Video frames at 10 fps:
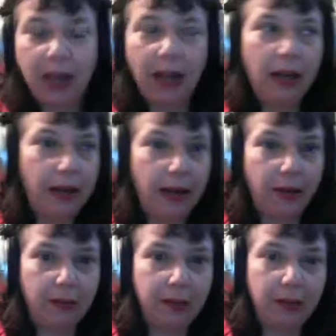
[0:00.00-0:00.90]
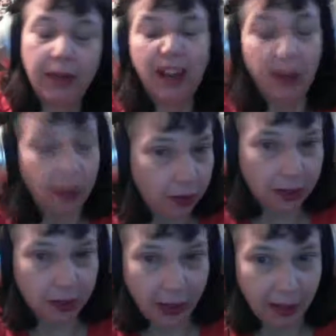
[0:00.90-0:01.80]
Now, you may not know this
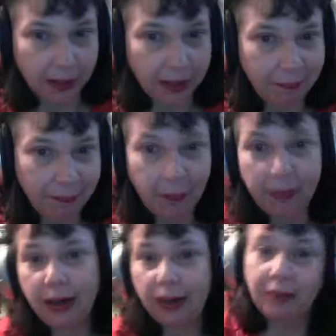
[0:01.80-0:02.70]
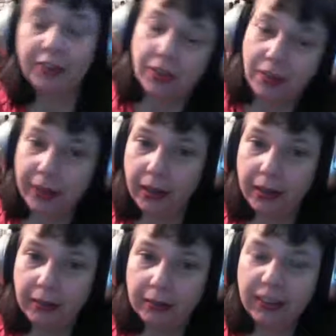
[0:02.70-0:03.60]
about me, but I love strawberry,
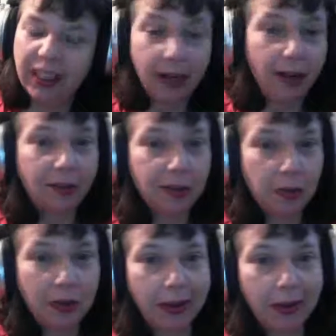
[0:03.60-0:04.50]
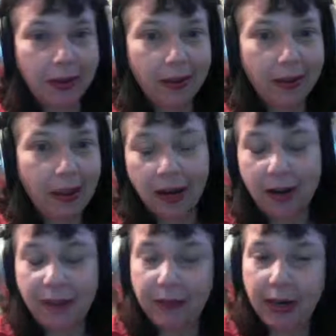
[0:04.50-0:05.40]
and I love shortcake, and I love
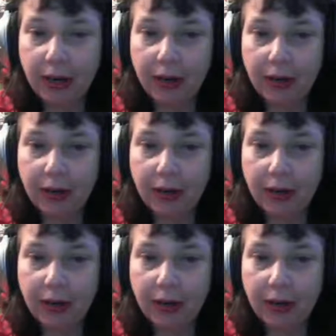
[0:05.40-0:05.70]
beer.